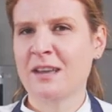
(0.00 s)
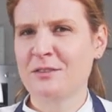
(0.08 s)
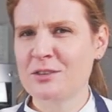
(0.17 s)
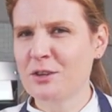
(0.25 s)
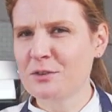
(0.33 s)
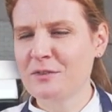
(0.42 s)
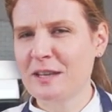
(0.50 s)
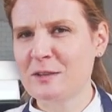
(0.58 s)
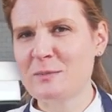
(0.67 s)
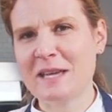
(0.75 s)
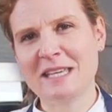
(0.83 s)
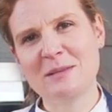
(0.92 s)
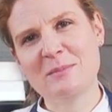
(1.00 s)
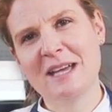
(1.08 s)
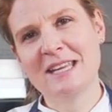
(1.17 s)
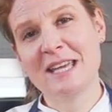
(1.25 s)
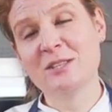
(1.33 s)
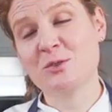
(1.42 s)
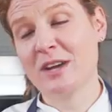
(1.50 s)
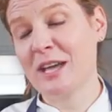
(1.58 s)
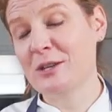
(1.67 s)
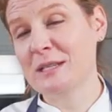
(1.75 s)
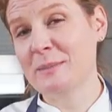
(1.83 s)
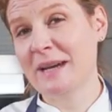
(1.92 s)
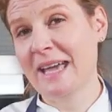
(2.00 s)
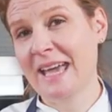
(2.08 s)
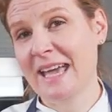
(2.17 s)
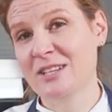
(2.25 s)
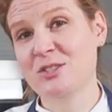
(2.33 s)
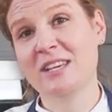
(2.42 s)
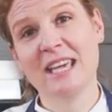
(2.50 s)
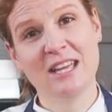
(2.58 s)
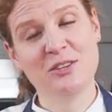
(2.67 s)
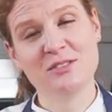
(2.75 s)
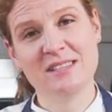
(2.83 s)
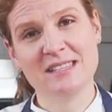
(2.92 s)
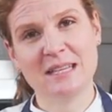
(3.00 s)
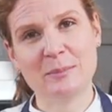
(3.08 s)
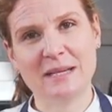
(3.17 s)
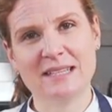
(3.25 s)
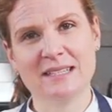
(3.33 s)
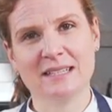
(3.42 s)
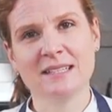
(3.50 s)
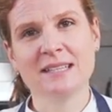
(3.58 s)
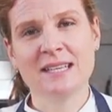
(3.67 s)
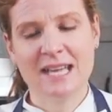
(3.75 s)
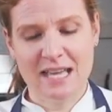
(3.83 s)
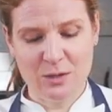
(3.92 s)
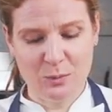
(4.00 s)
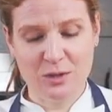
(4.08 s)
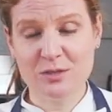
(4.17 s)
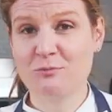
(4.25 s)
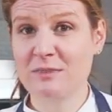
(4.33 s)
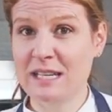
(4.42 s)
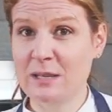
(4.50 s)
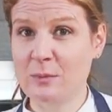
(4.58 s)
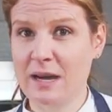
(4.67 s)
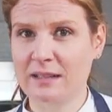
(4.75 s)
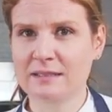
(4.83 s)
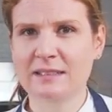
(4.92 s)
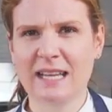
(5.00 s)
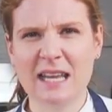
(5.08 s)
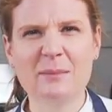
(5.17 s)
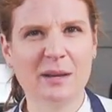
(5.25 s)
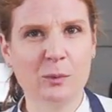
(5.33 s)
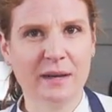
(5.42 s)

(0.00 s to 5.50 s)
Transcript: If you're not a fan of making mayonnaise or aioli by hand, you can use a stick blender and it works really well and a bit